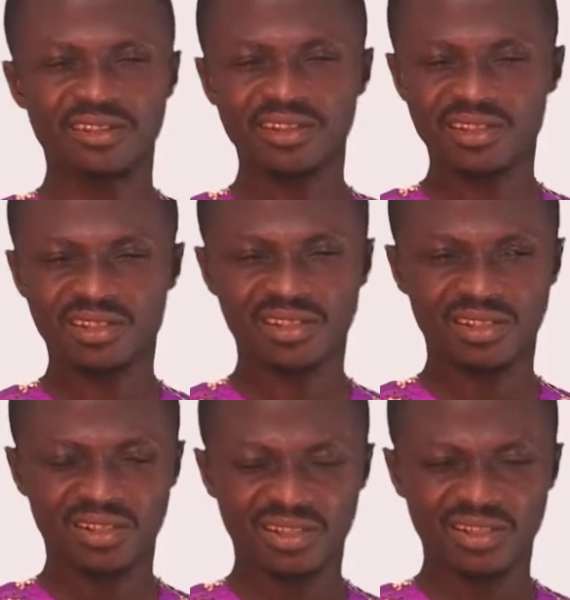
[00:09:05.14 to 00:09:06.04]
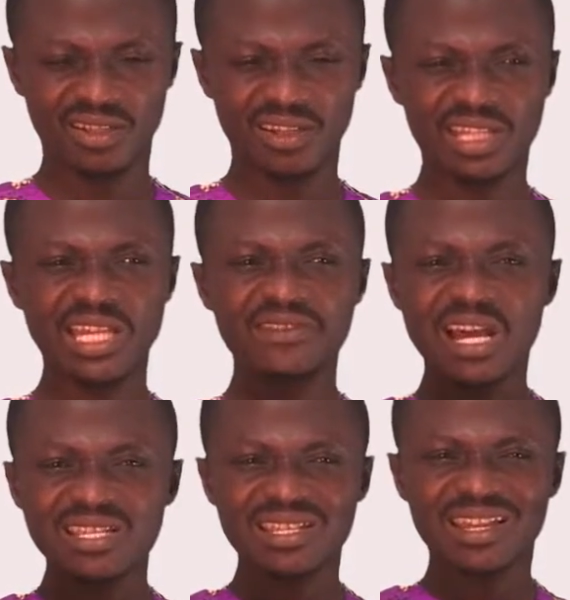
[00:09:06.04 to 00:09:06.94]
It gives
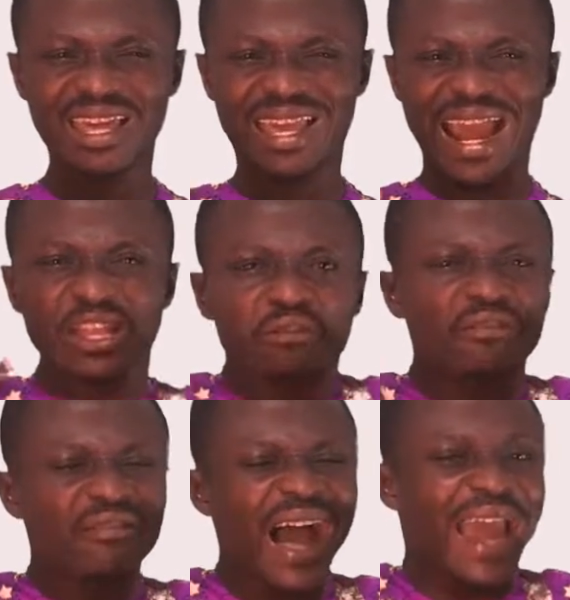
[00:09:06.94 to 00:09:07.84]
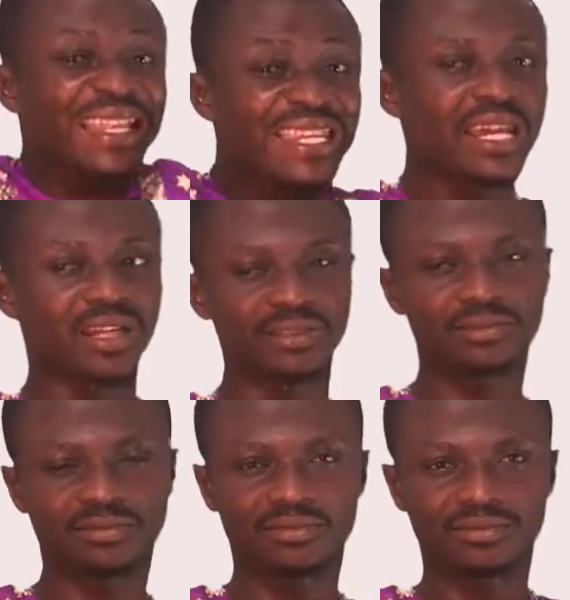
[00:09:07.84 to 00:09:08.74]
us a kind of idea.
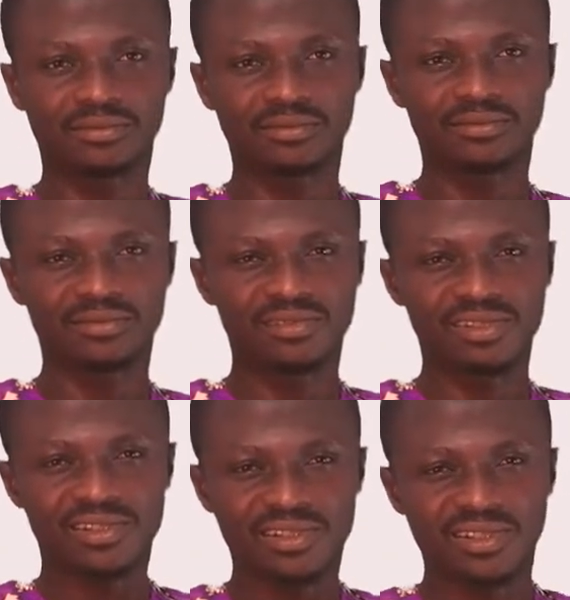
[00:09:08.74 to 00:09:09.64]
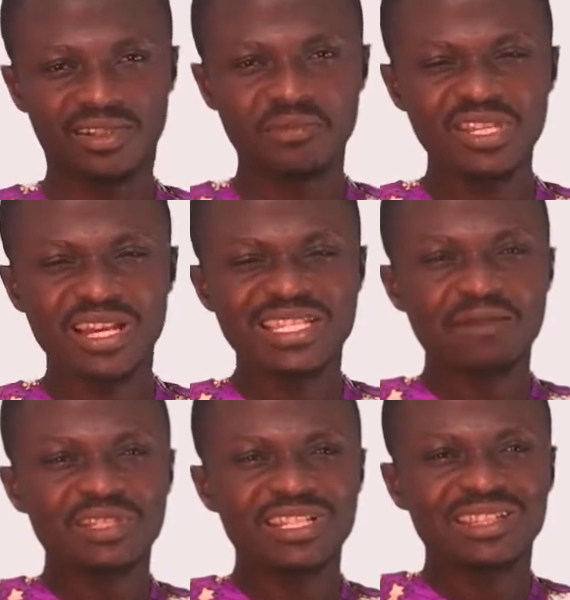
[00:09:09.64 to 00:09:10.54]
It means that
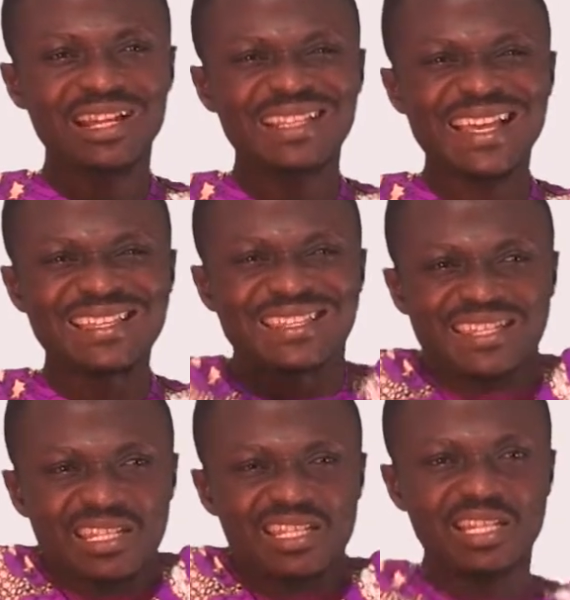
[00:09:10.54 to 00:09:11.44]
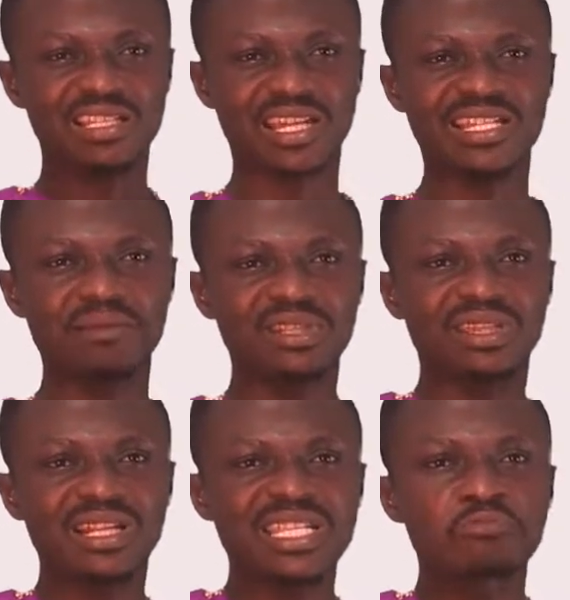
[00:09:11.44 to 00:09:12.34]
something that exists in nature, something
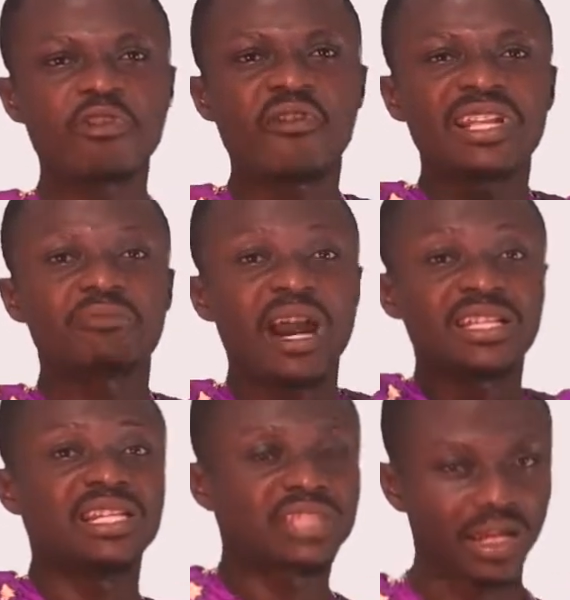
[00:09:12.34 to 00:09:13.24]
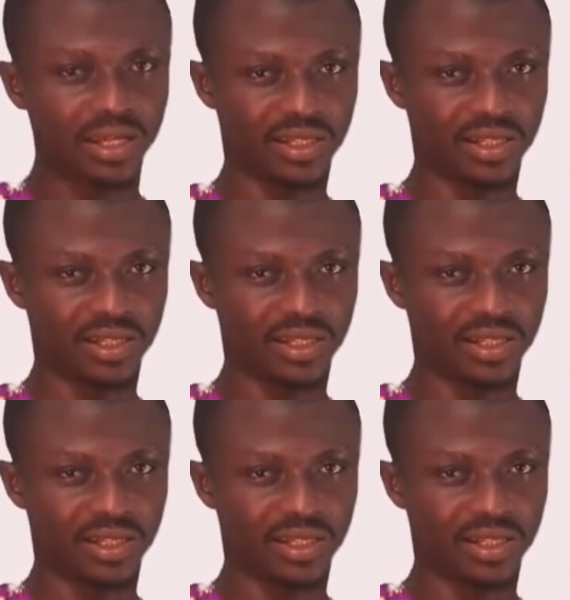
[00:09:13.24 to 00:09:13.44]
that is provided by nature.